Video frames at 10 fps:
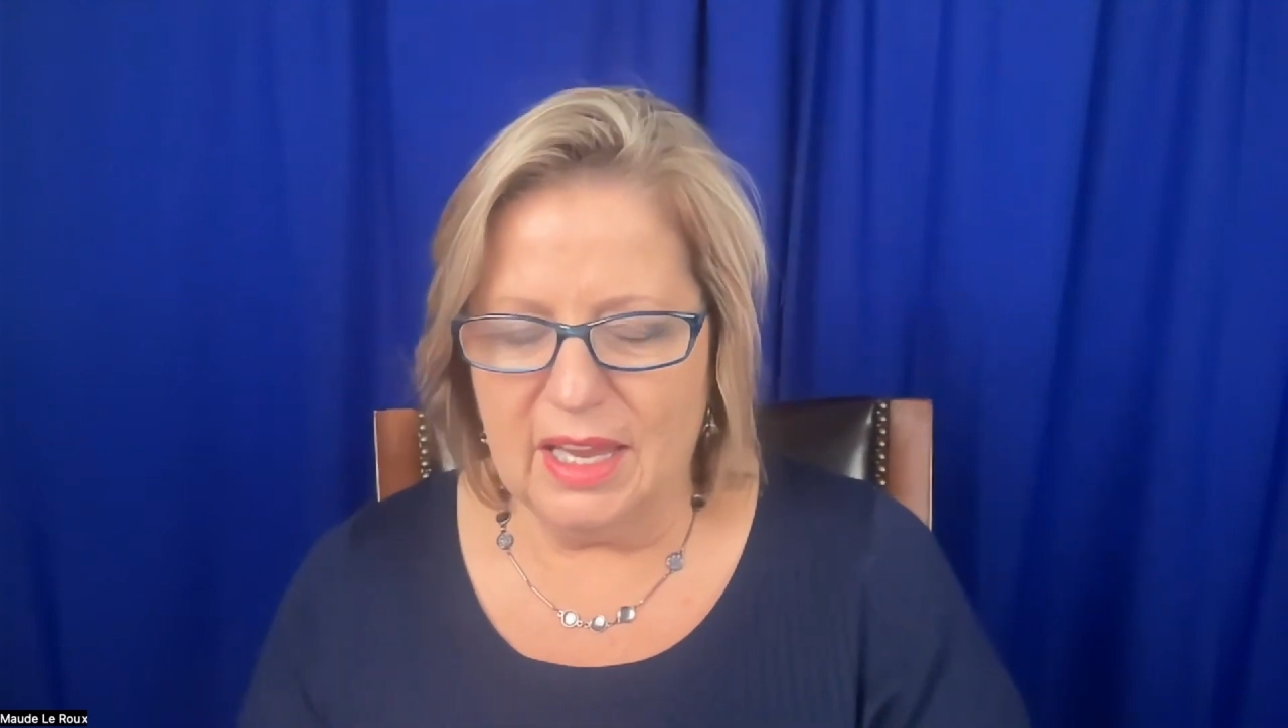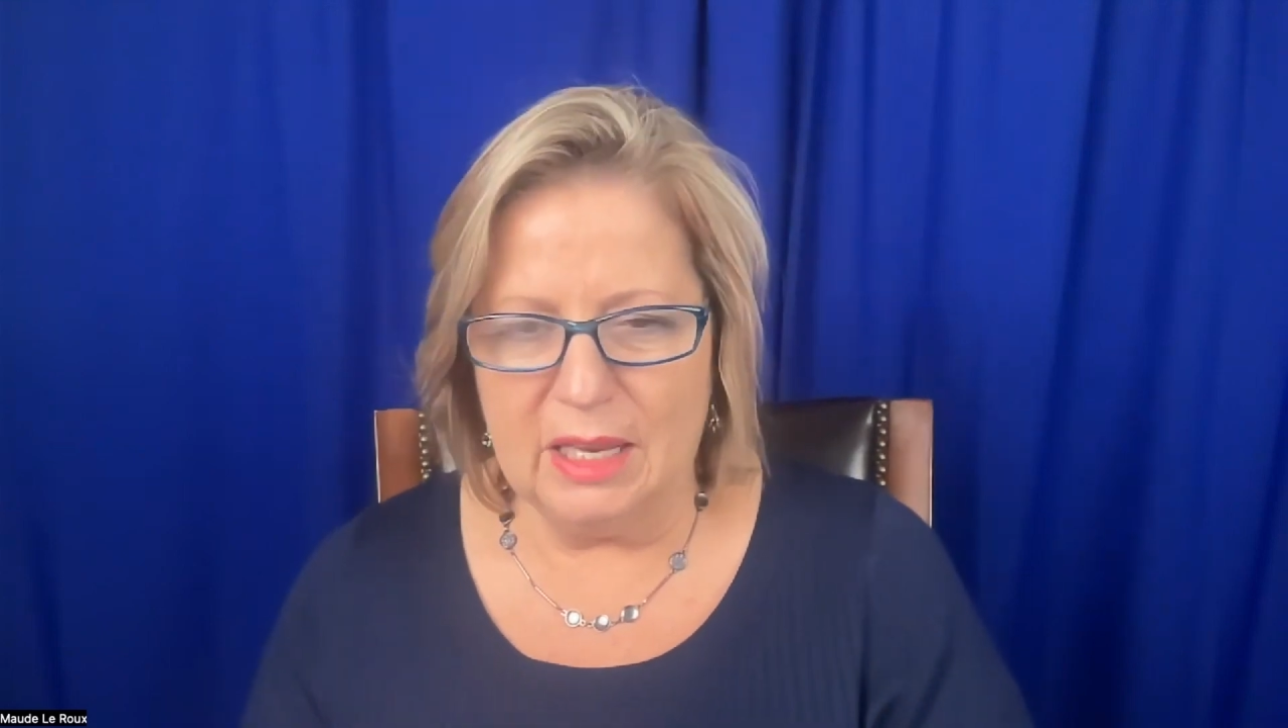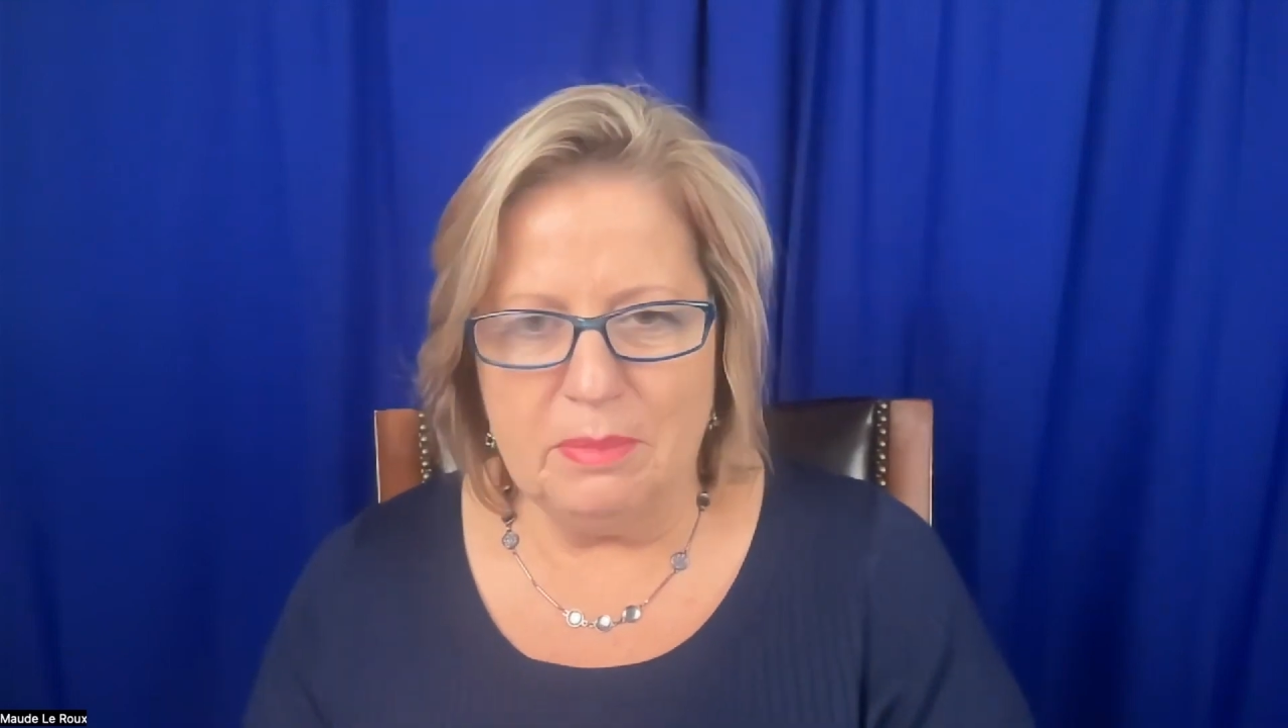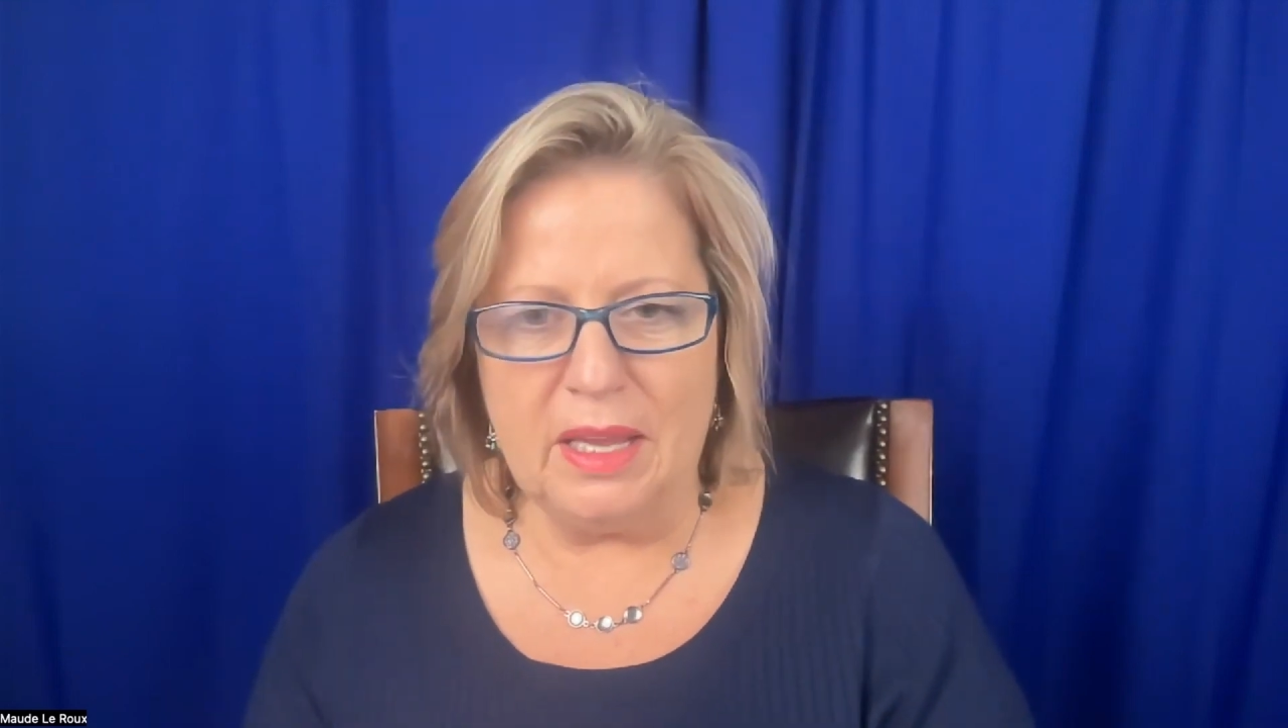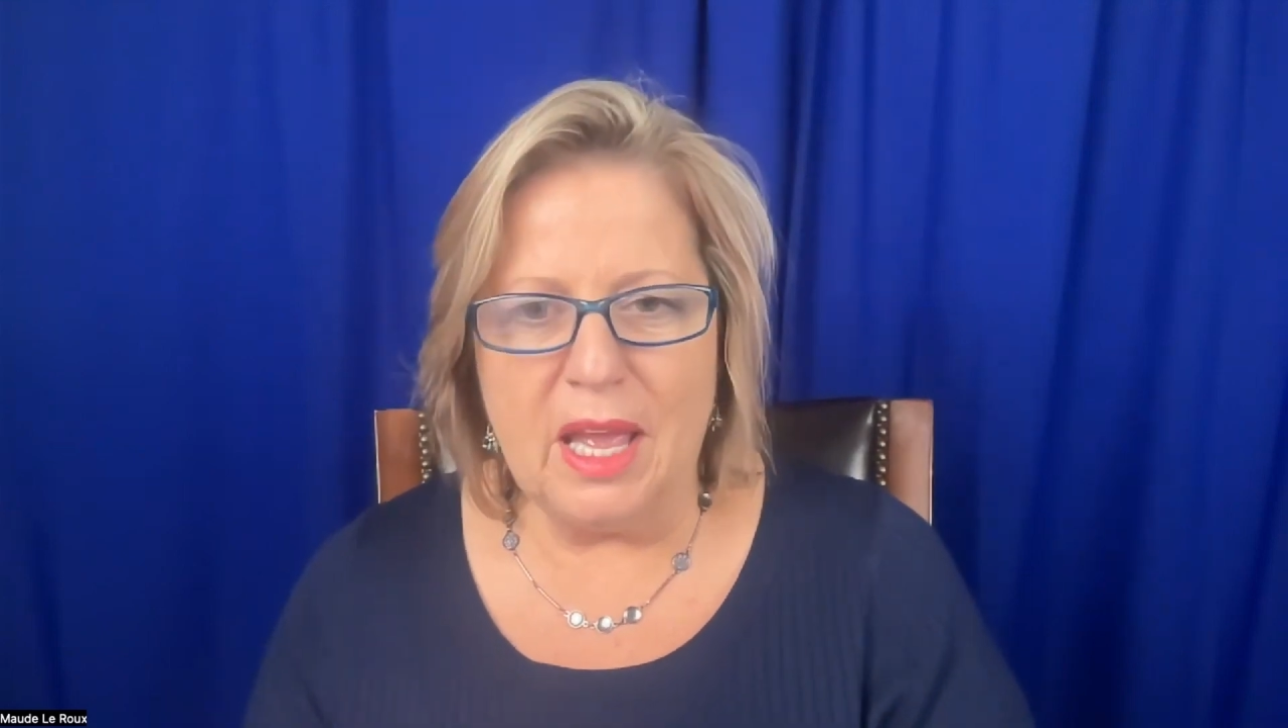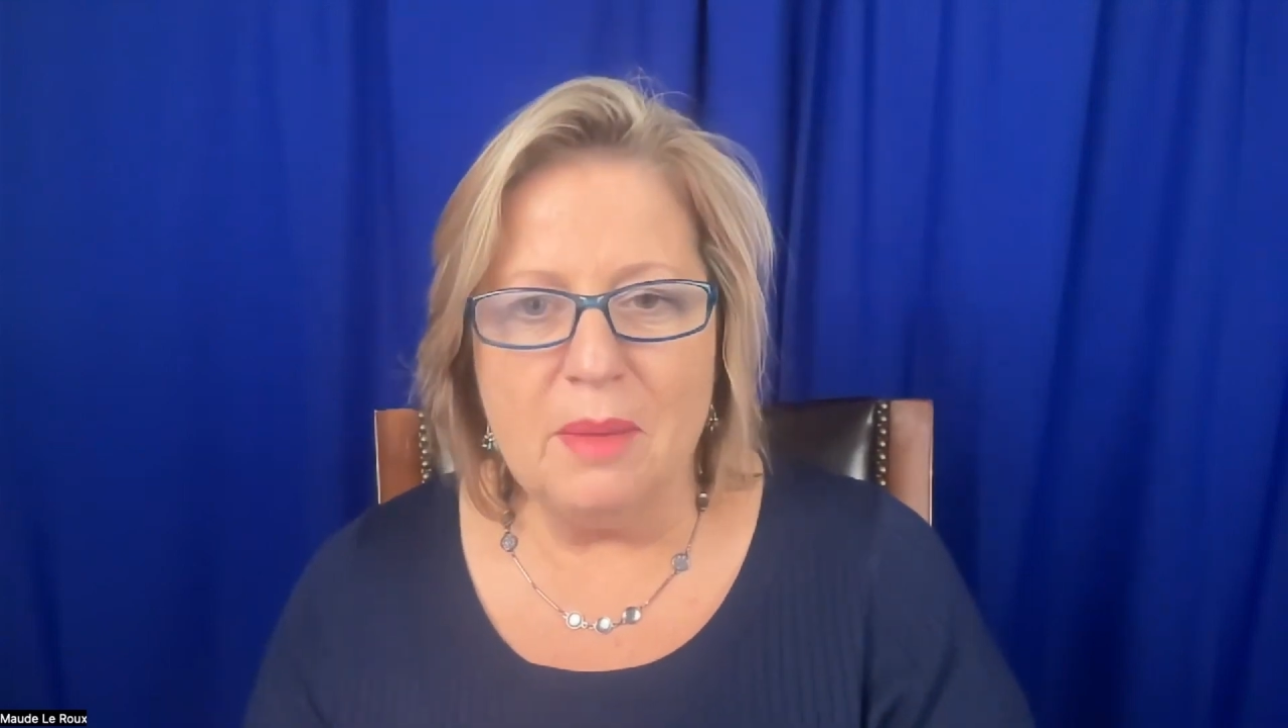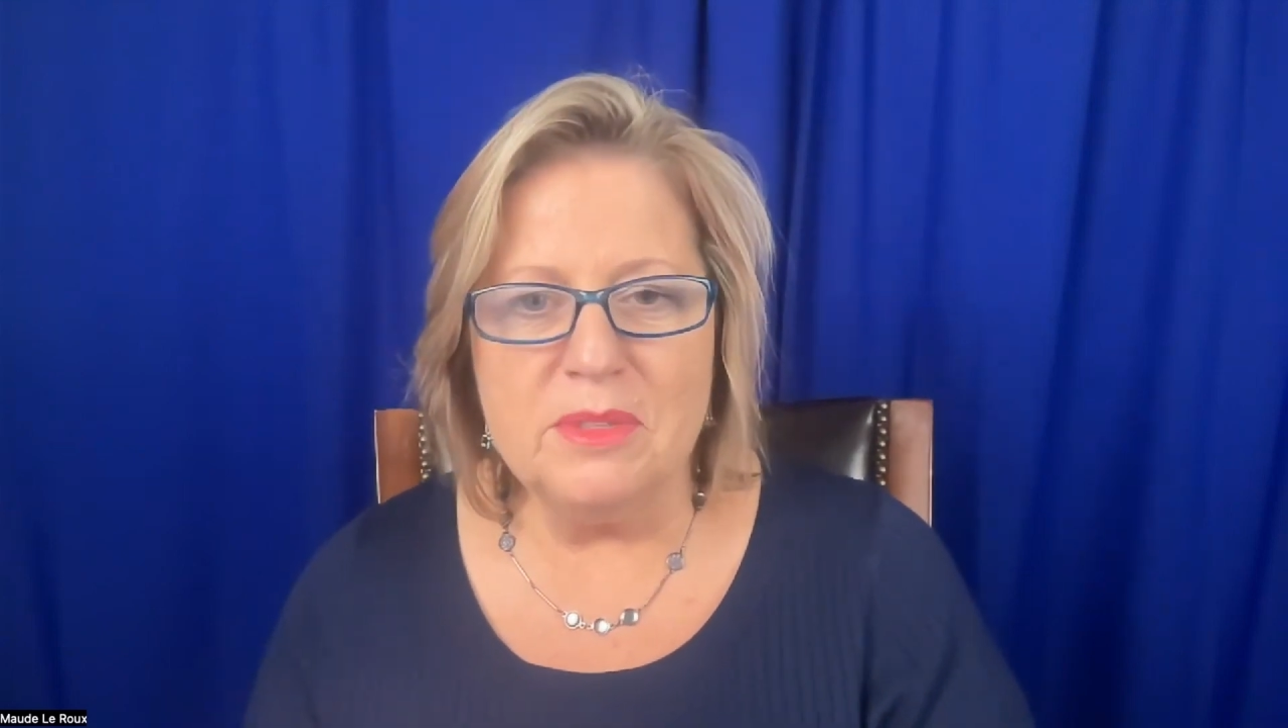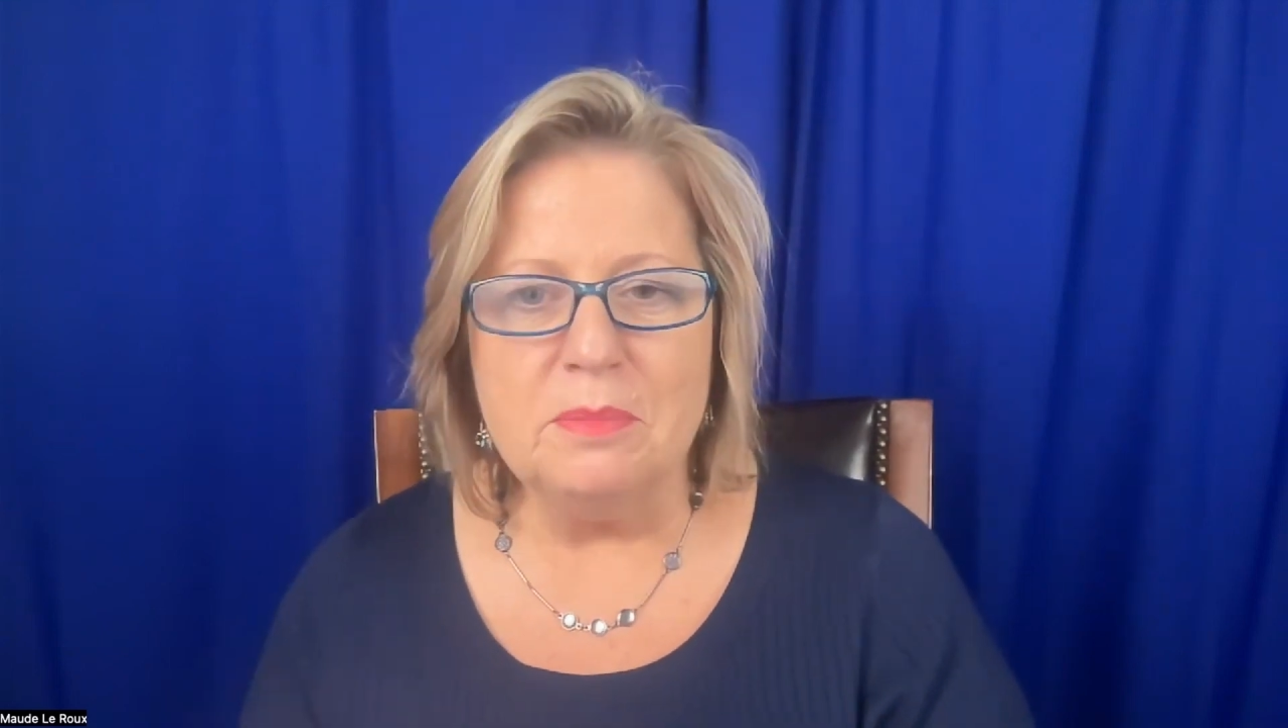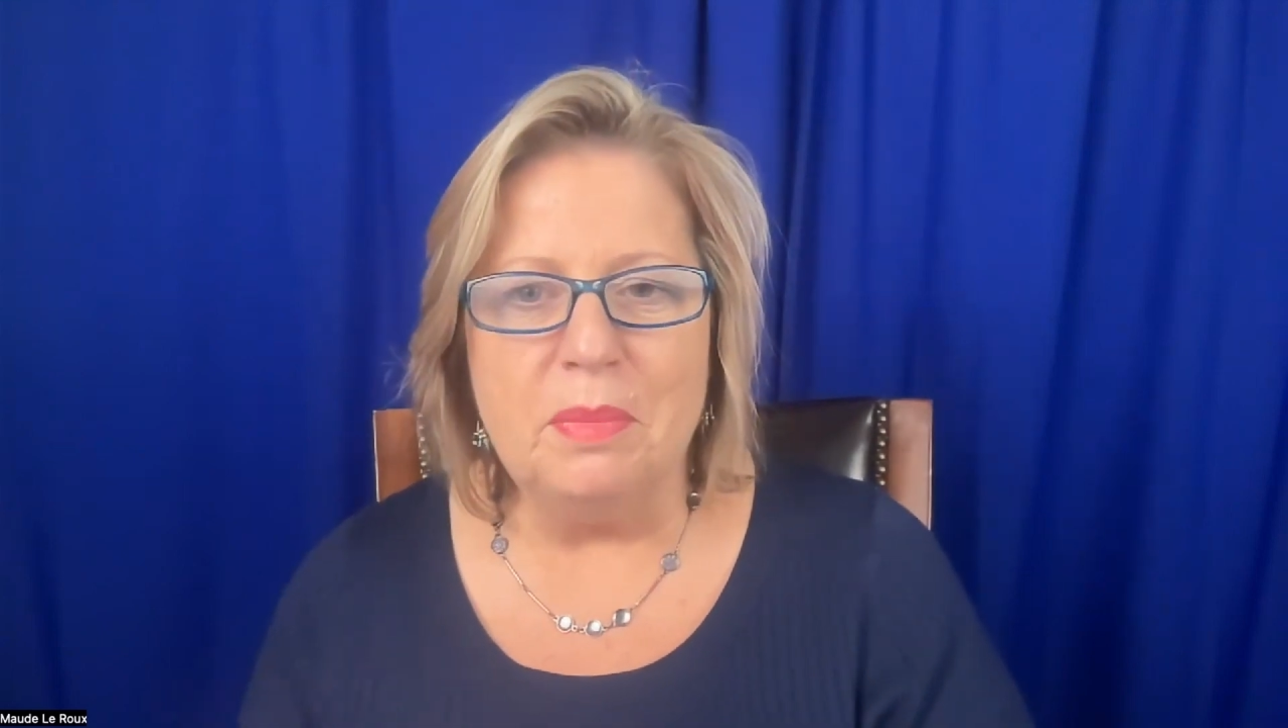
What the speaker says: it becomes